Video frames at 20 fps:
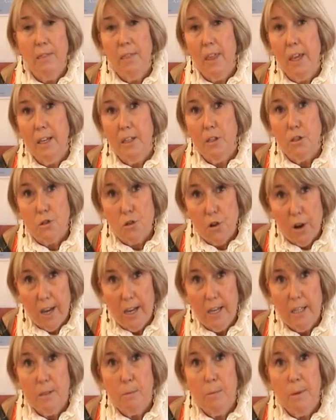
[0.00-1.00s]
After
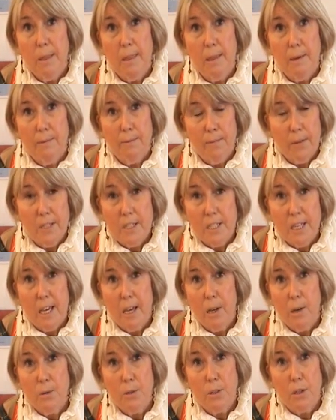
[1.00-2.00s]
that, they trained me,
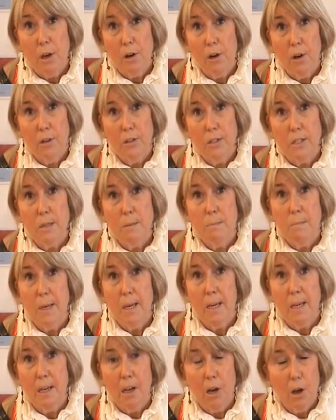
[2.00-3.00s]
the physios
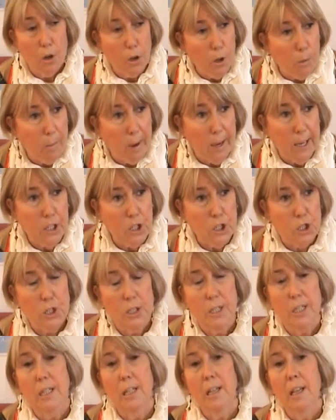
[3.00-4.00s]
got on to me,
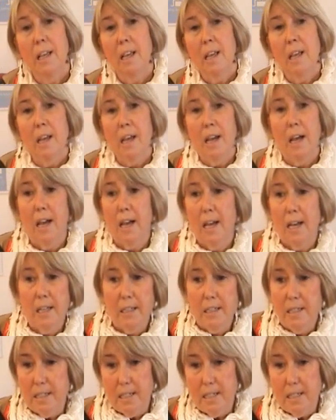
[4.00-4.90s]
occupational,